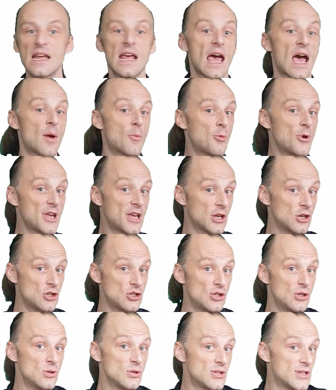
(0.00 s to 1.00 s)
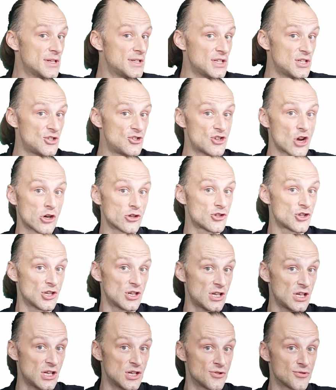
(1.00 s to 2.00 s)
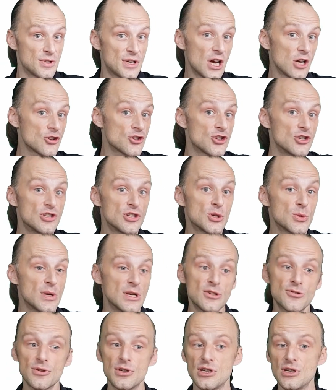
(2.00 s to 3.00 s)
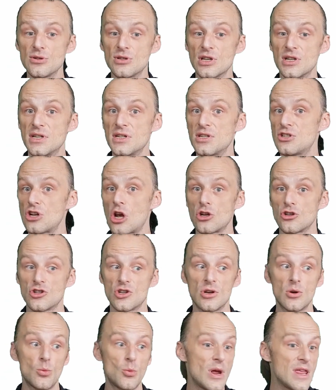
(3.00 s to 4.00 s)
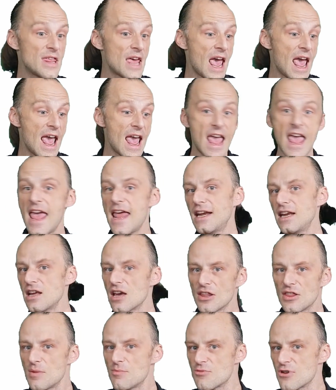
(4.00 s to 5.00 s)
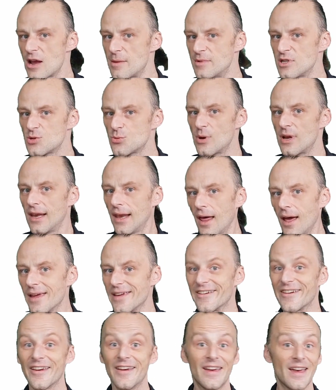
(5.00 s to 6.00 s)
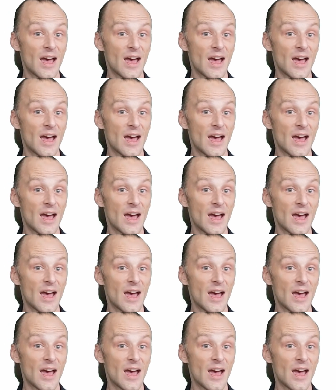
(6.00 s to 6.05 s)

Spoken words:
and we can use the disjunction introduction to introduce a disjunction with any other premise we like,